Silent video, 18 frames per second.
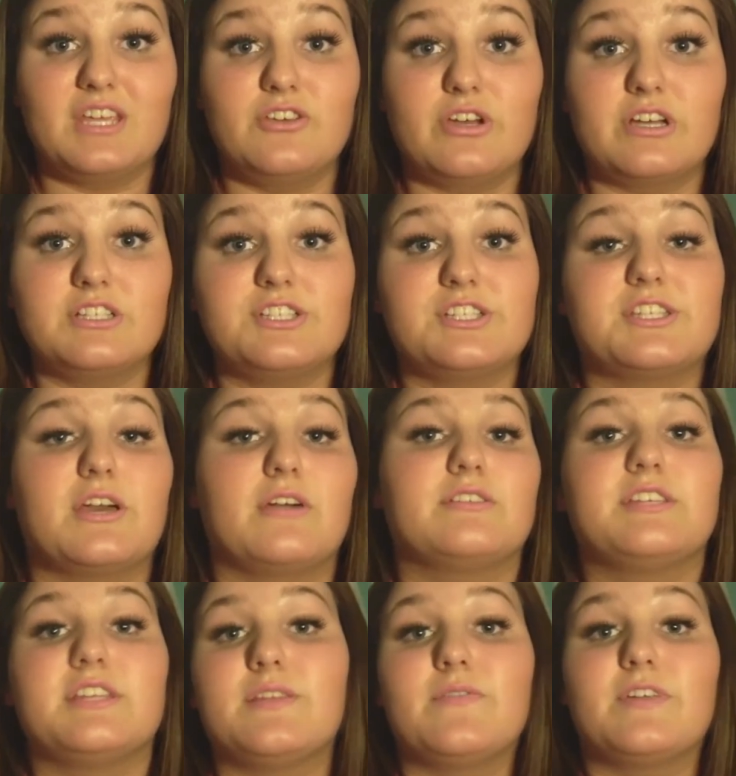You can just go
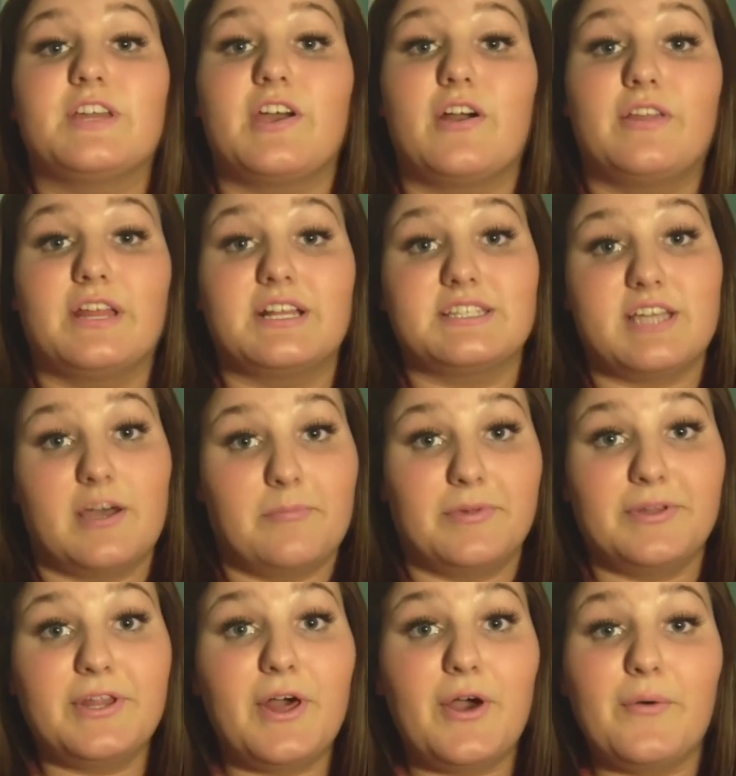to the video link down
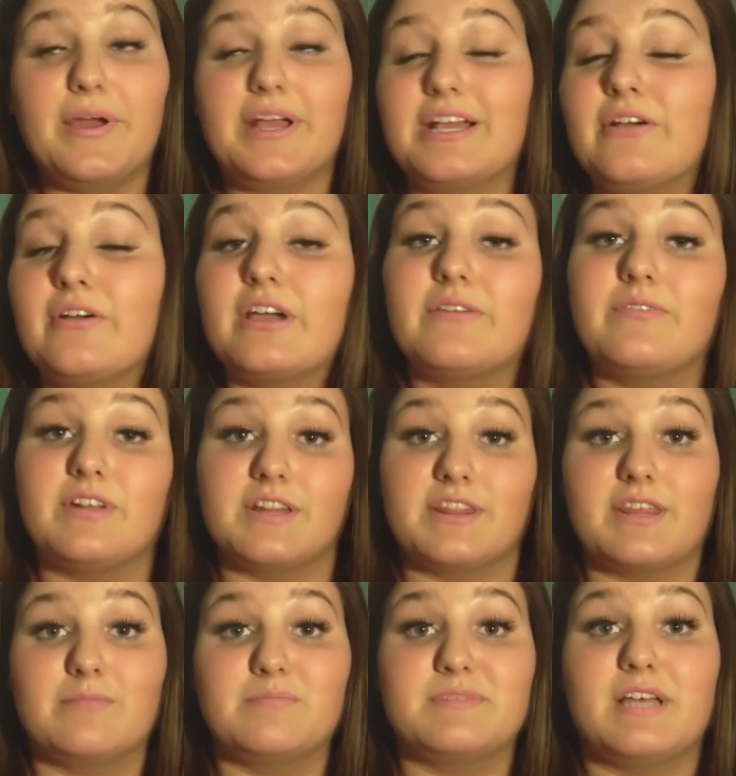below and go give it a
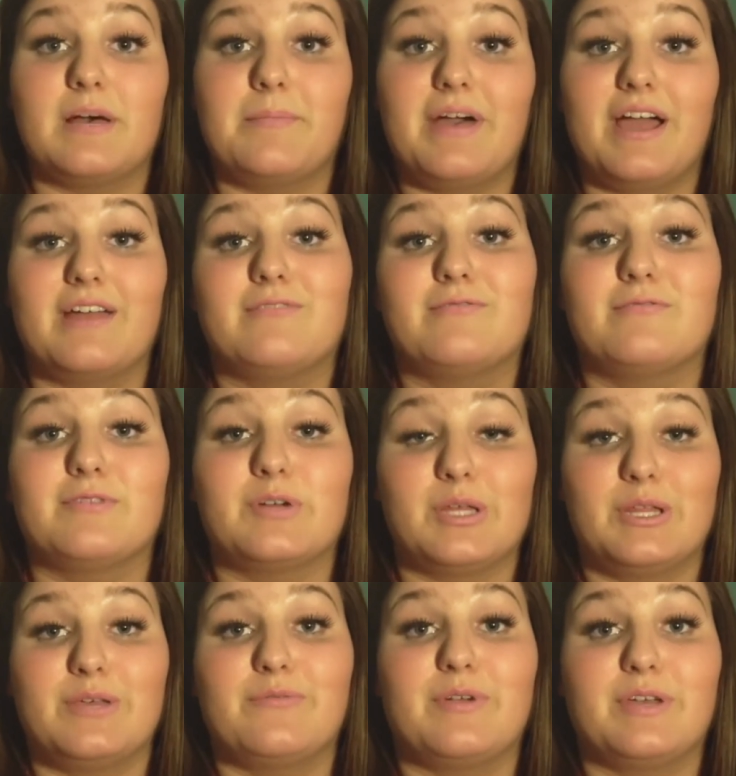thumbs up. I'd
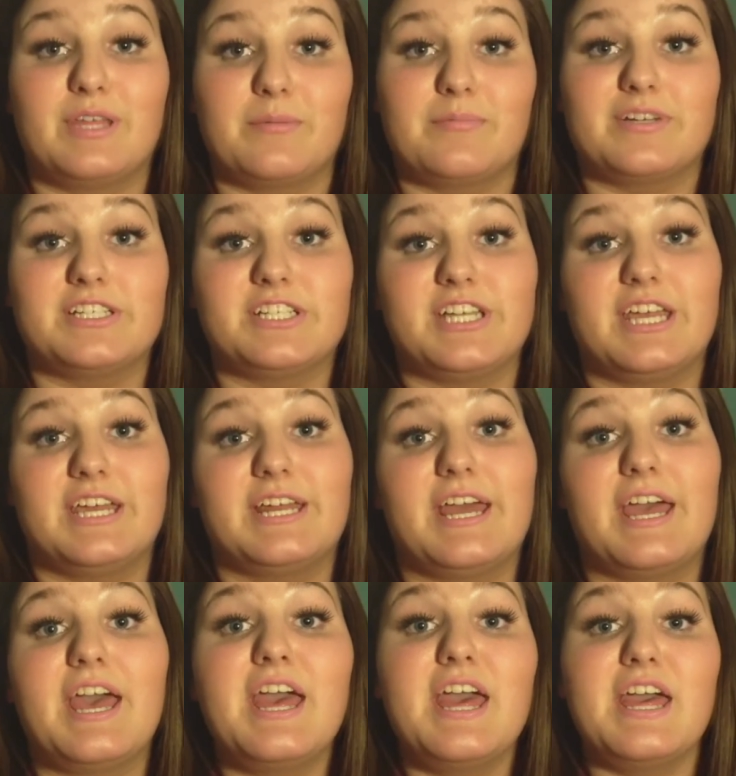really, really appreciate
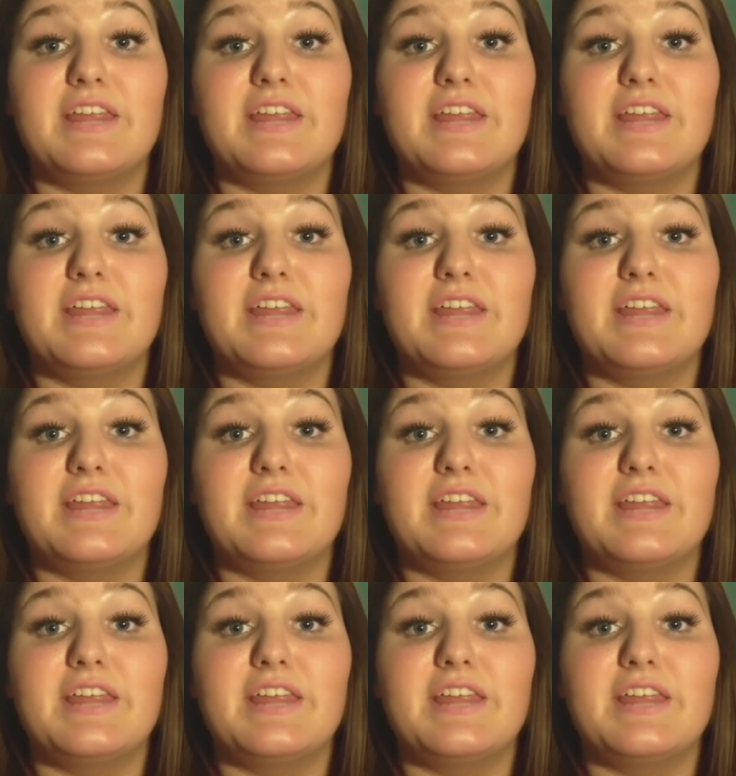it.